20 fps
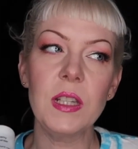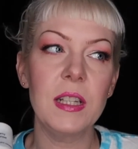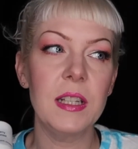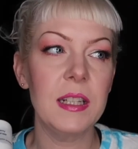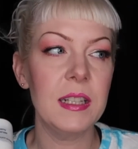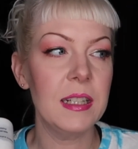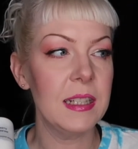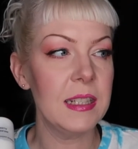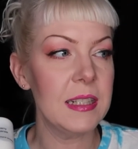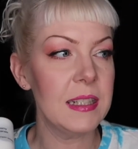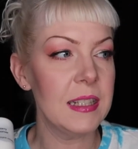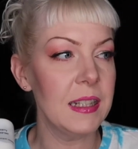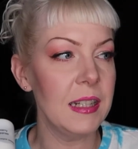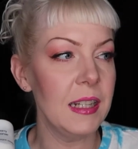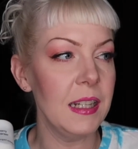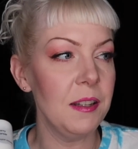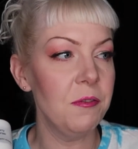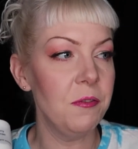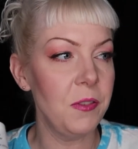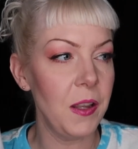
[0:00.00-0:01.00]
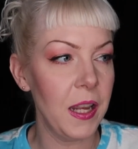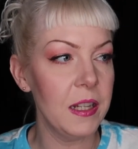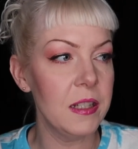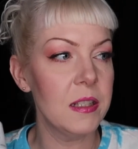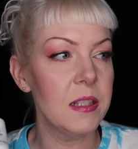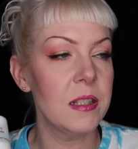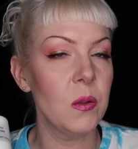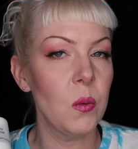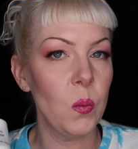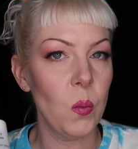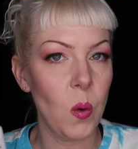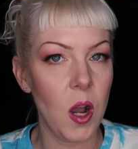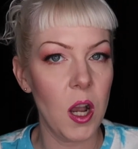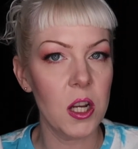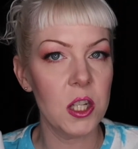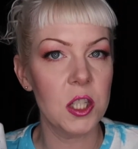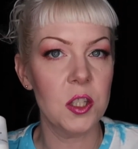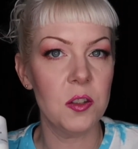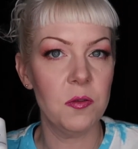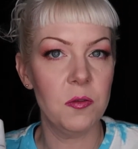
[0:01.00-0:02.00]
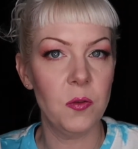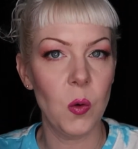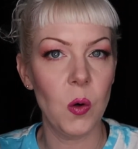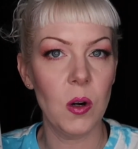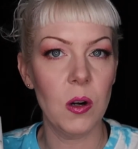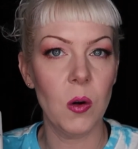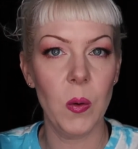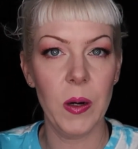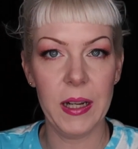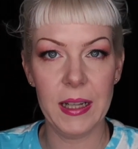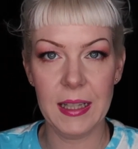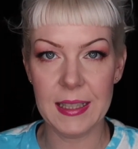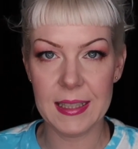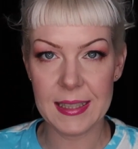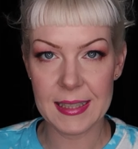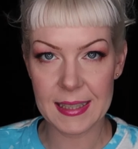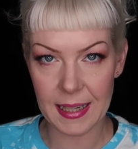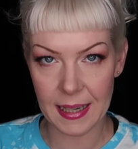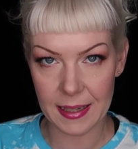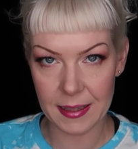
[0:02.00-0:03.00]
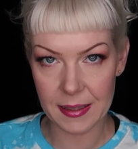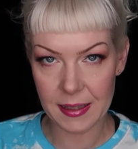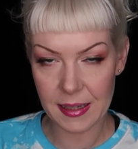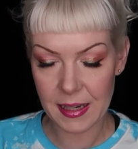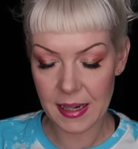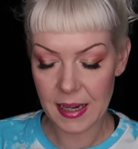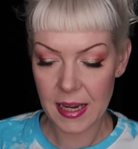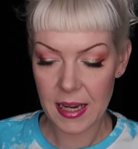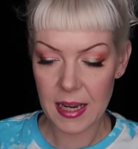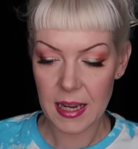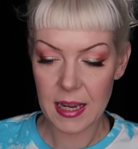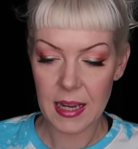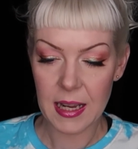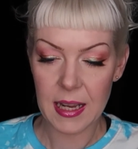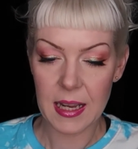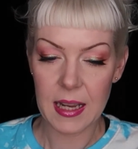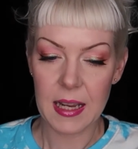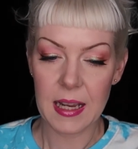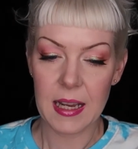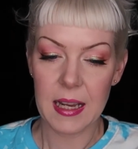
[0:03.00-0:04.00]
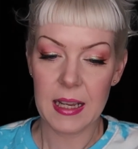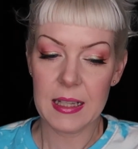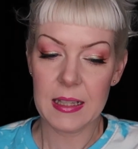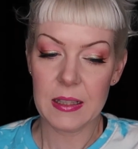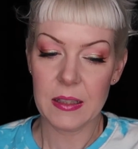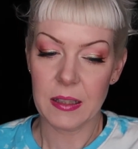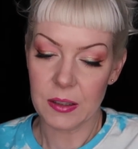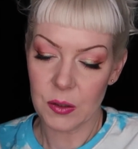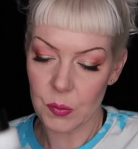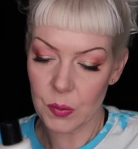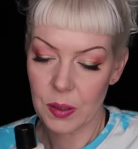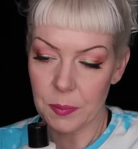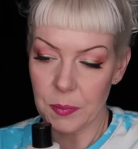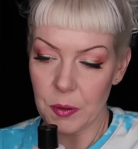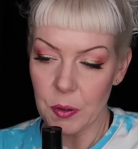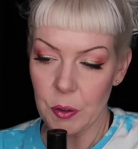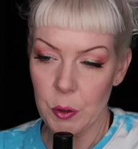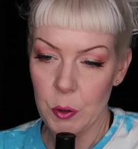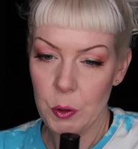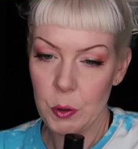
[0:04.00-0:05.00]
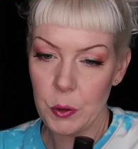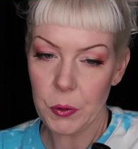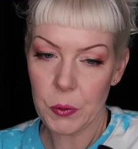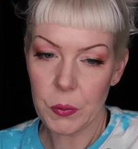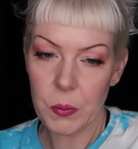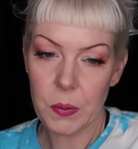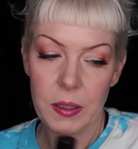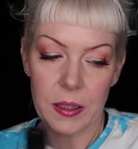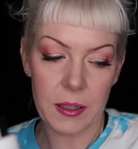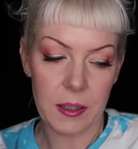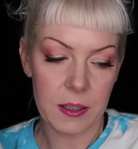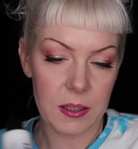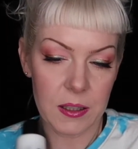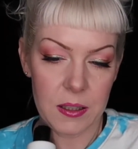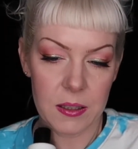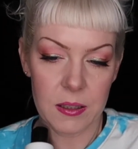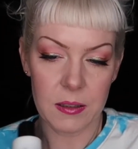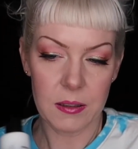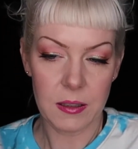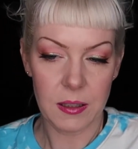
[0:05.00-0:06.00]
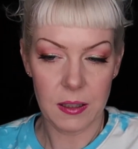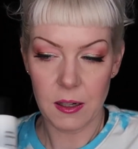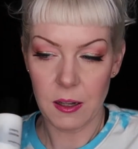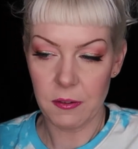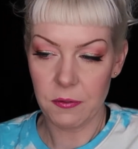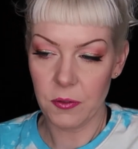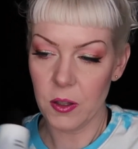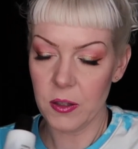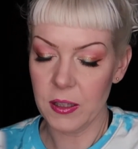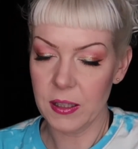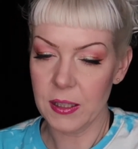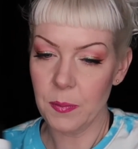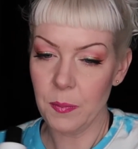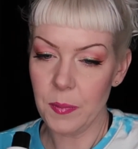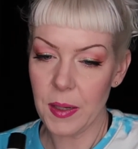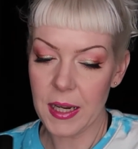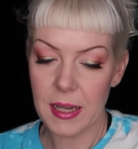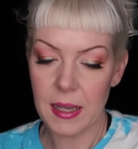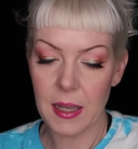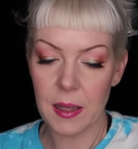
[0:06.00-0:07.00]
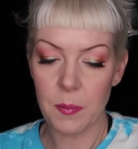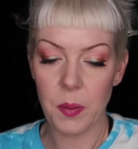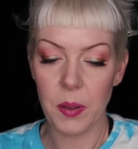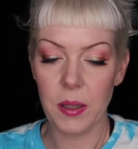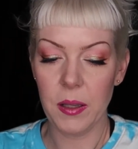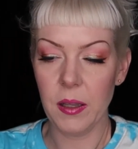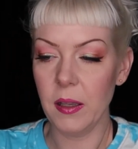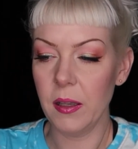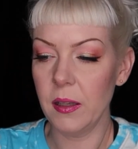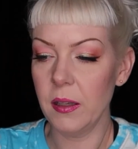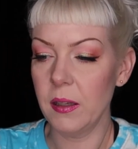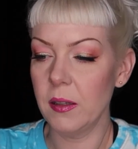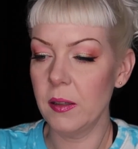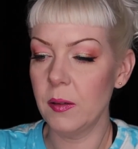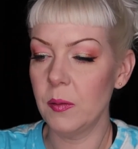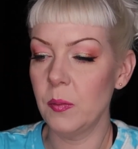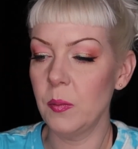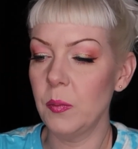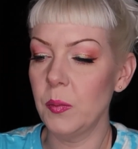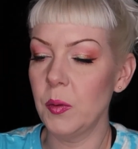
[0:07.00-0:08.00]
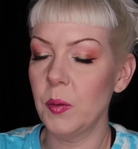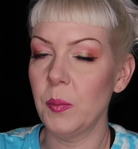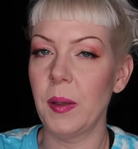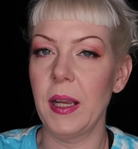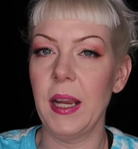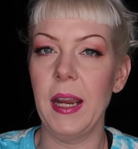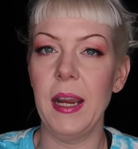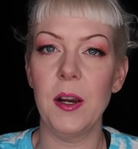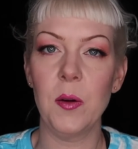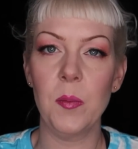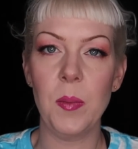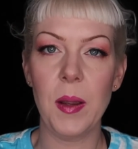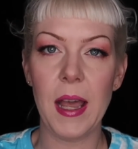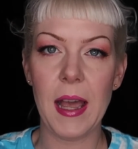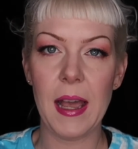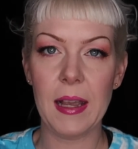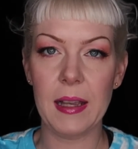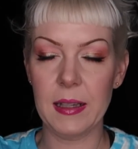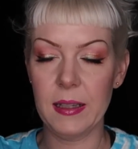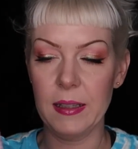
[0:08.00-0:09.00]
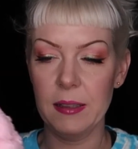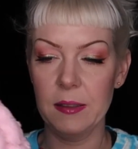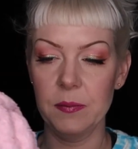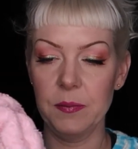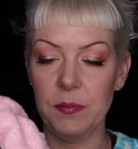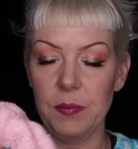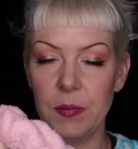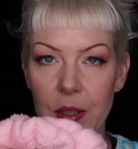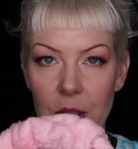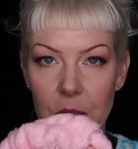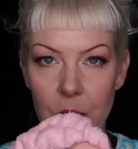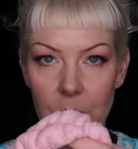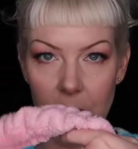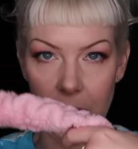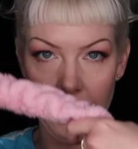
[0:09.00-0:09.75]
It is the face wash for oily skin. That's what I'm gonna do. Get us, get off all this makeup, put my hair back. Let's do